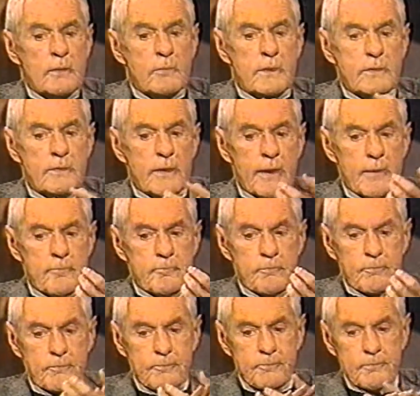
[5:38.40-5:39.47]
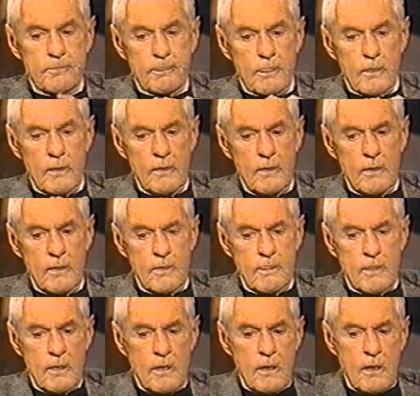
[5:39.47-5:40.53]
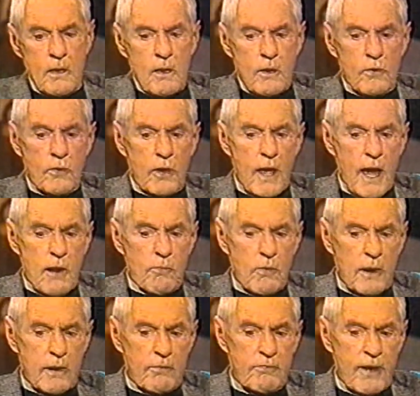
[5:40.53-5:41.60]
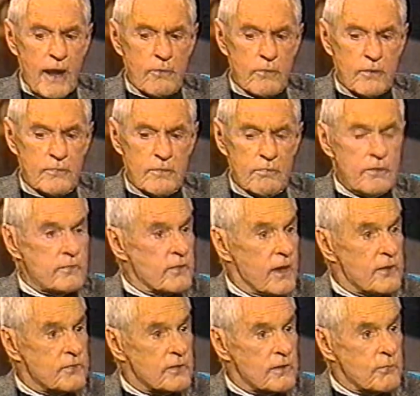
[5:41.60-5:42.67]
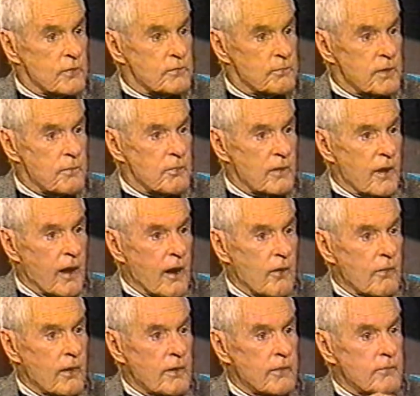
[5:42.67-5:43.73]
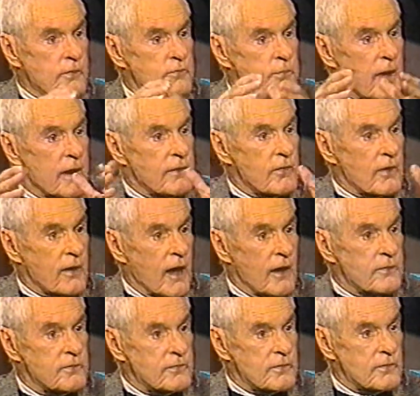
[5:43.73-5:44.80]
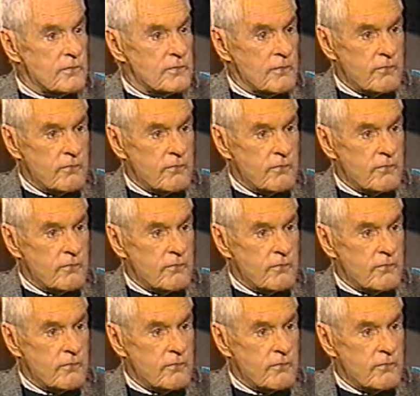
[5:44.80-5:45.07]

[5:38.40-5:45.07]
But you can't run a factory civilization in which people are expanding their consciousness.